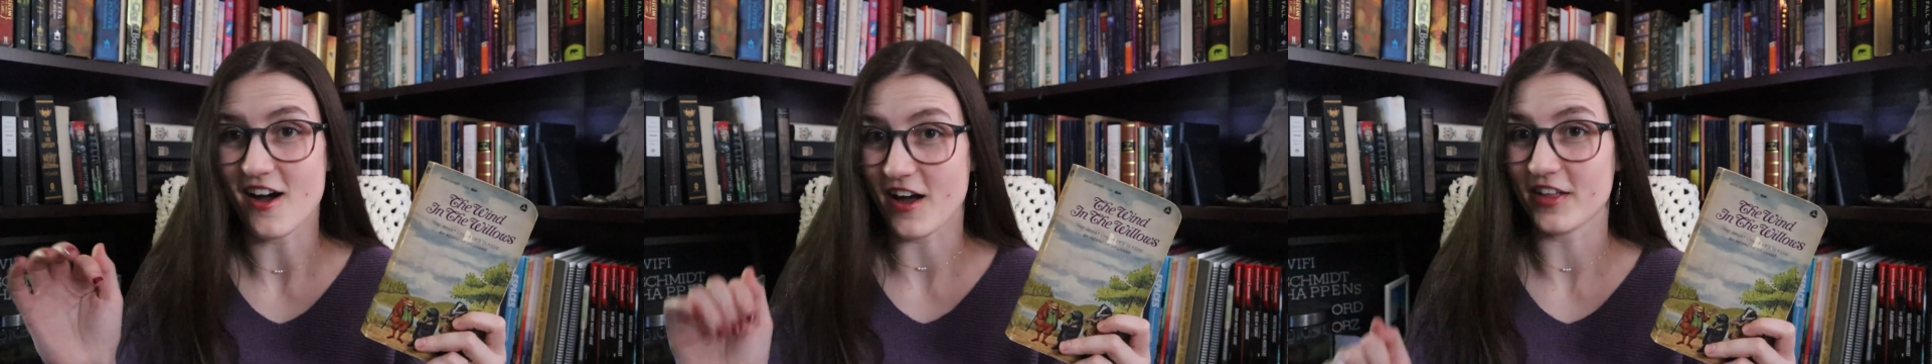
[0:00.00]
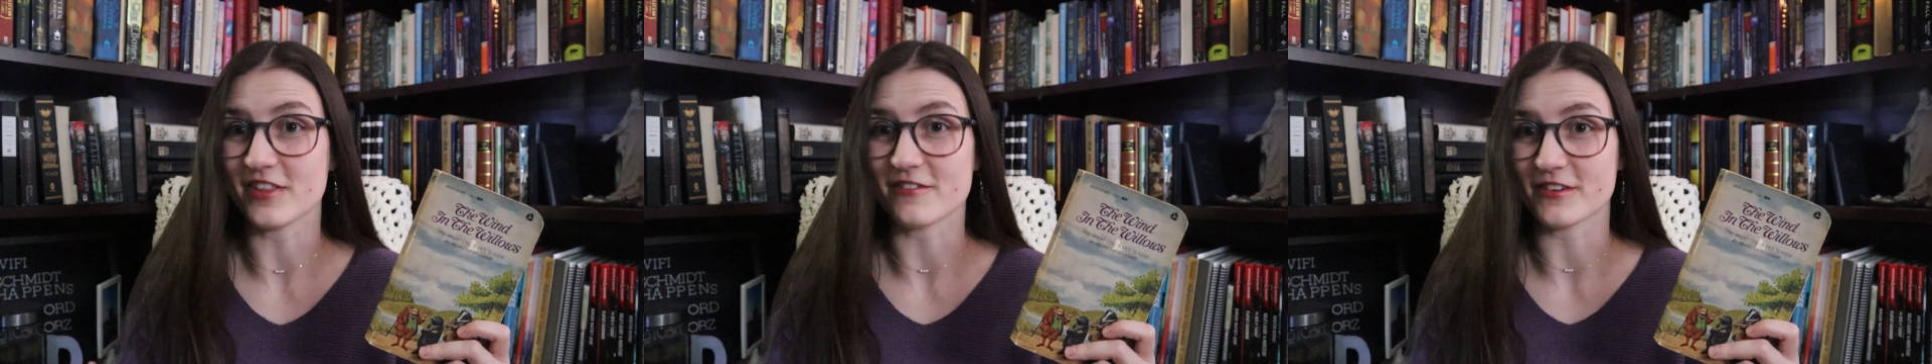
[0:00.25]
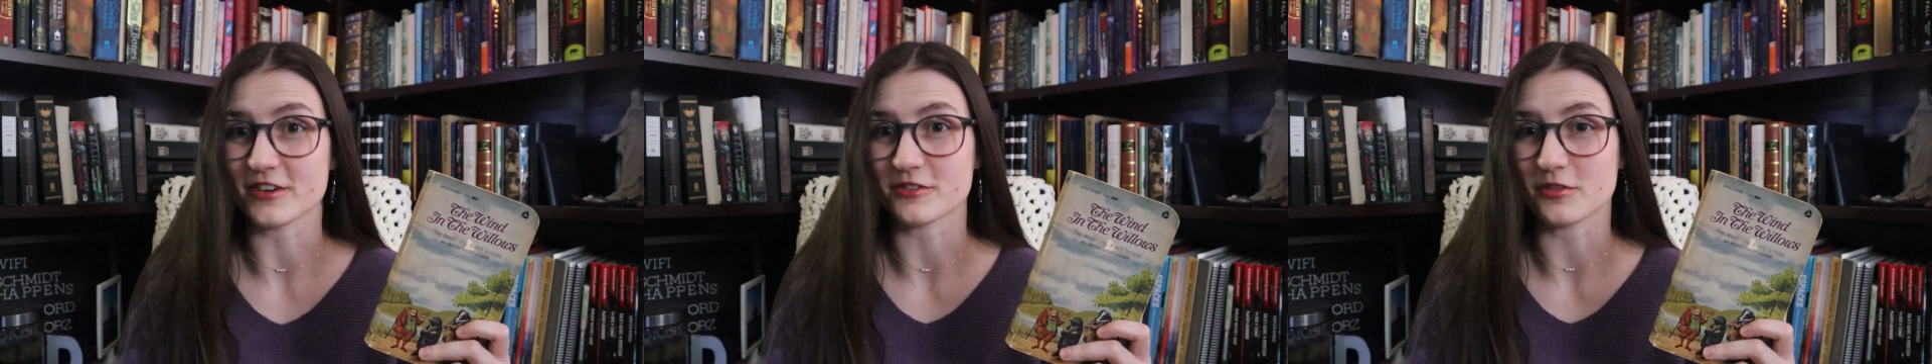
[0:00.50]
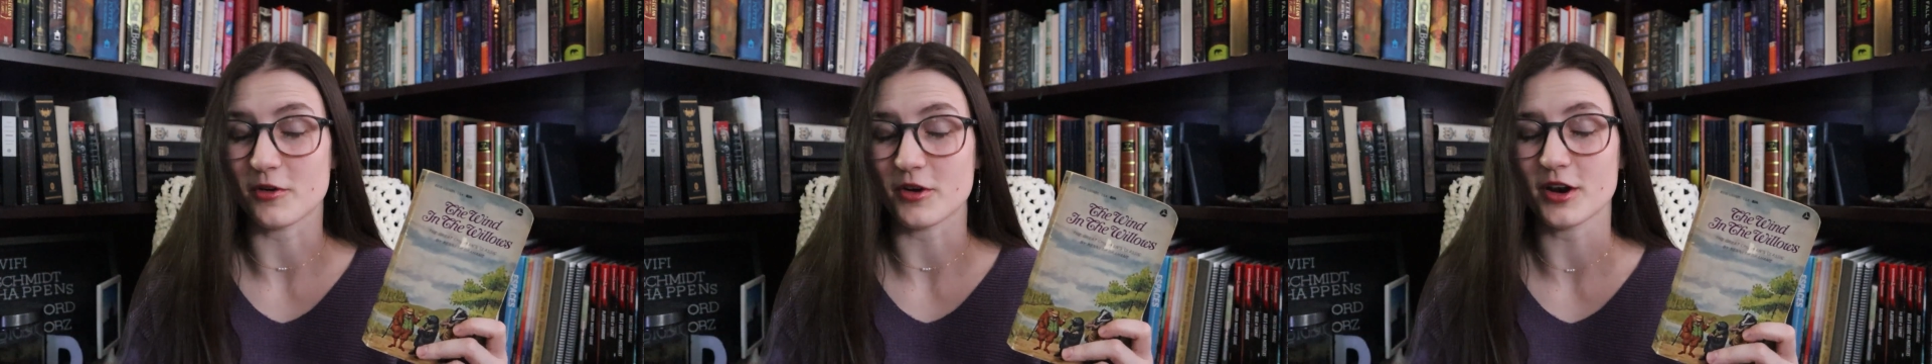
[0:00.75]
on the first
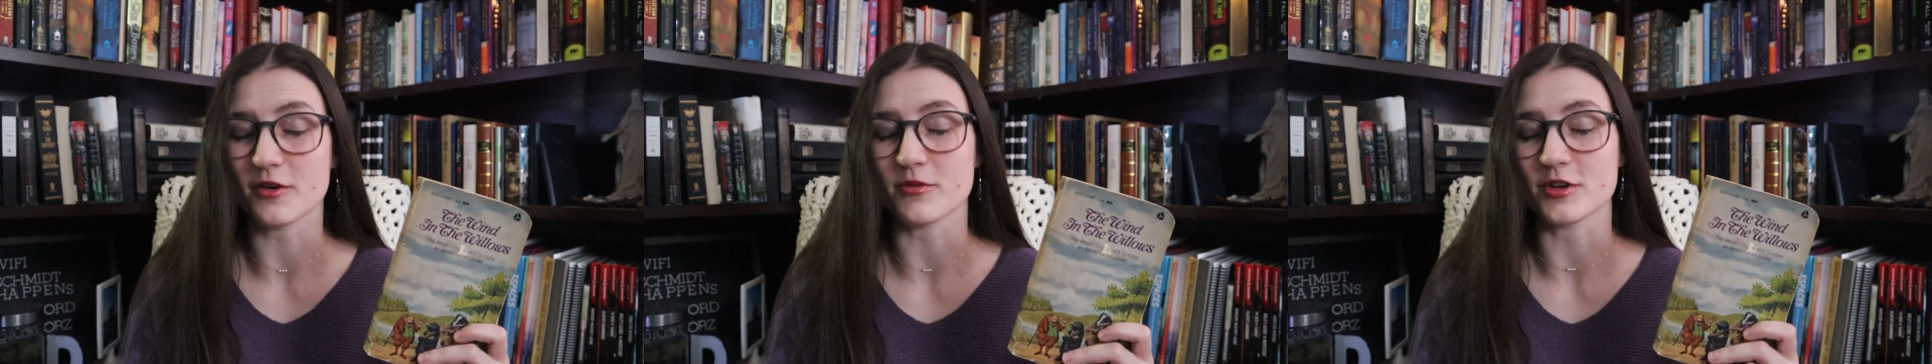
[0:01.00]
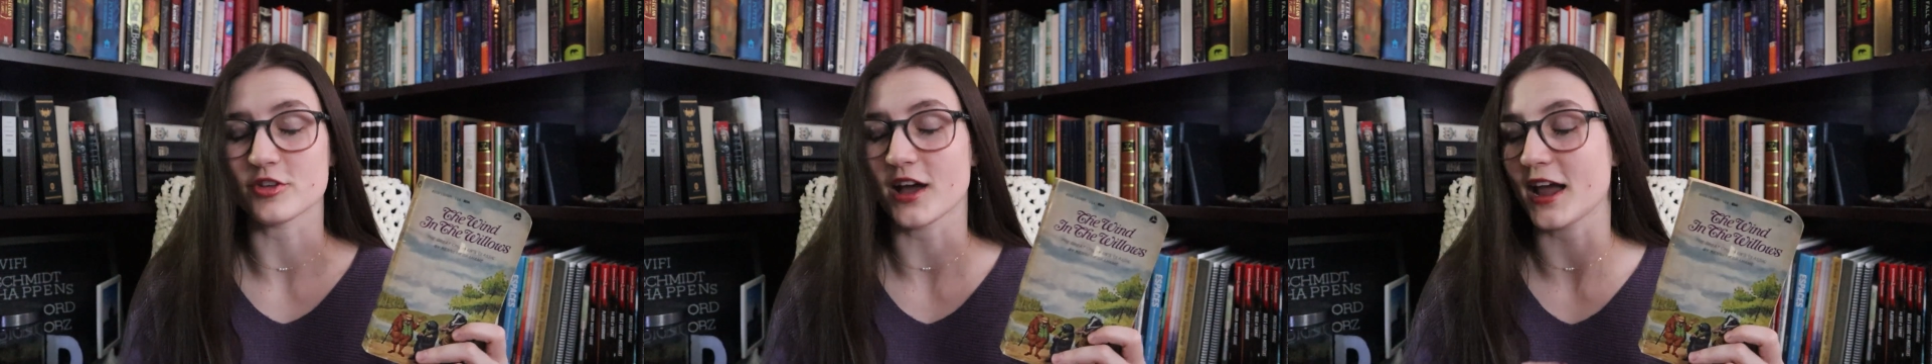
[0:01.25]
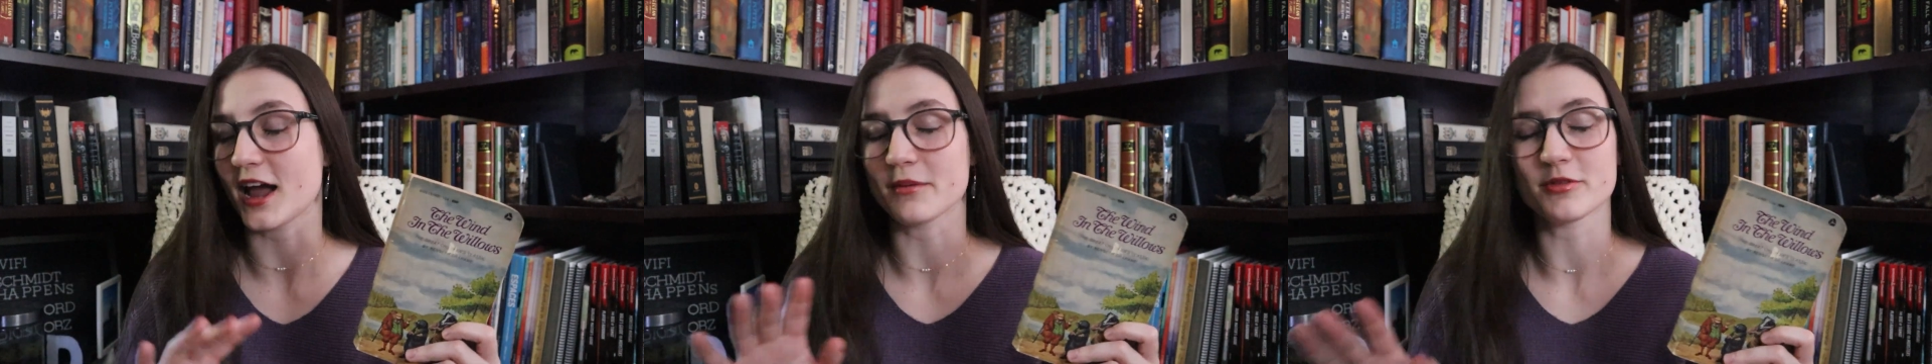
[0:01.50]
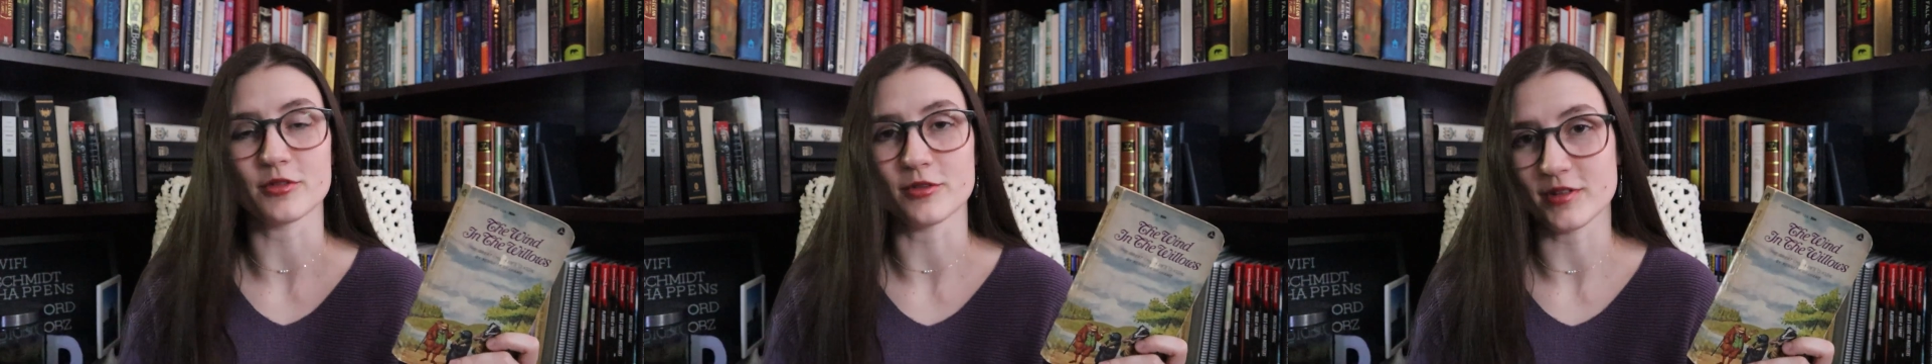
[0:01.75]
floor, which I
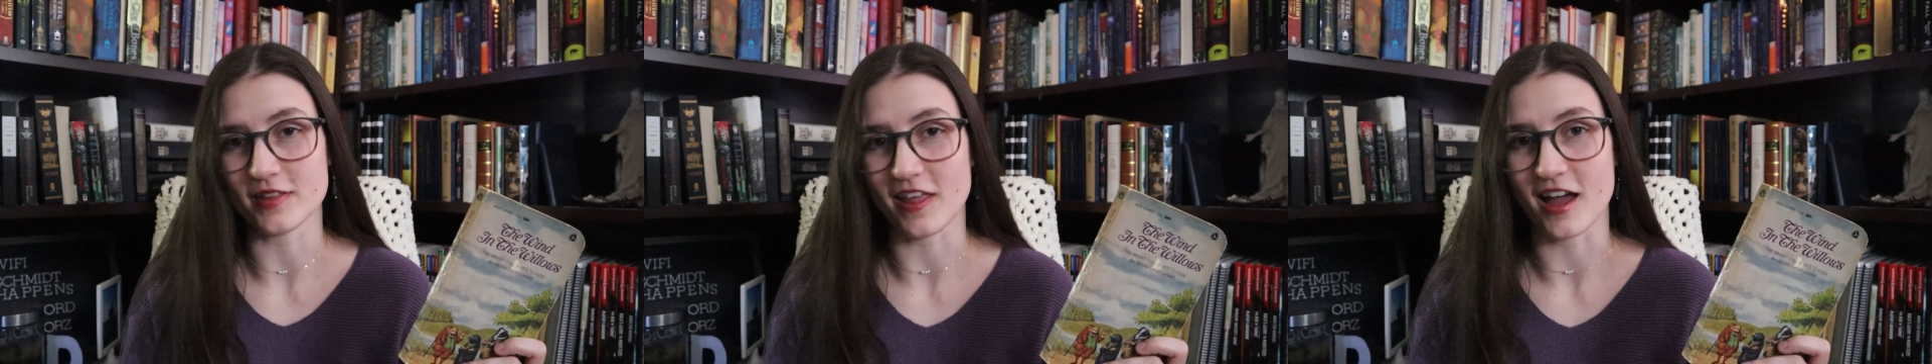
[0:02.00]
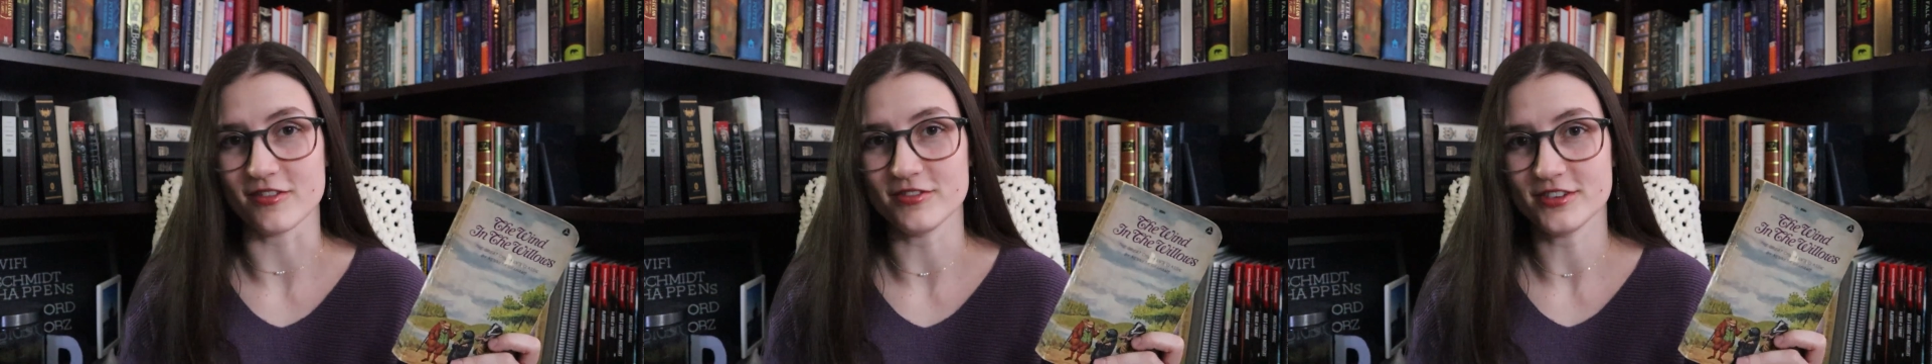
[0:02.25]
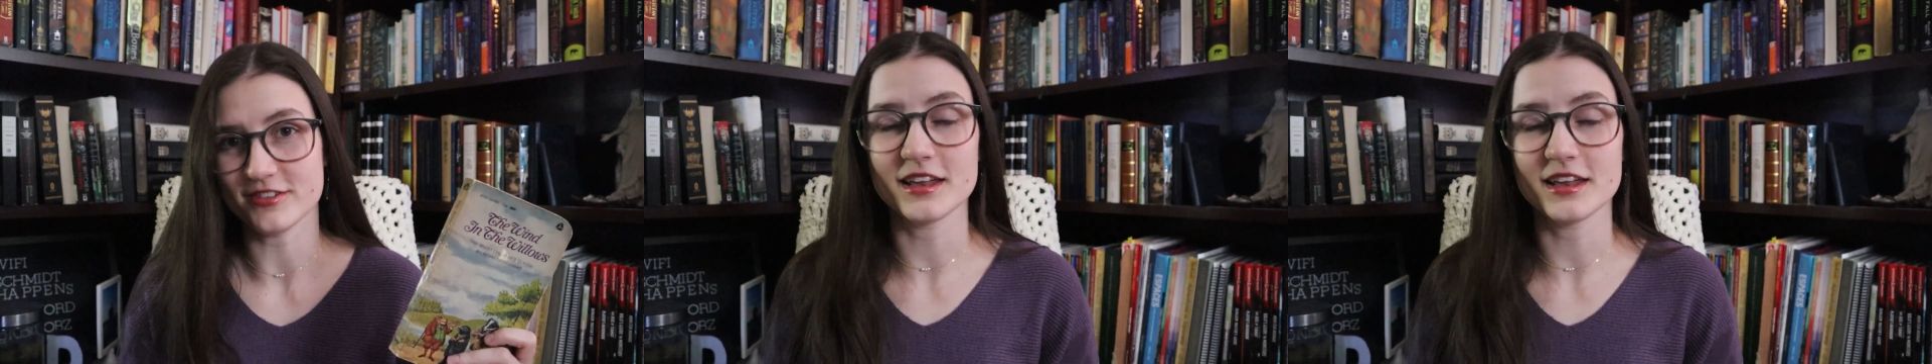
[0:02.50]
absolutely loved.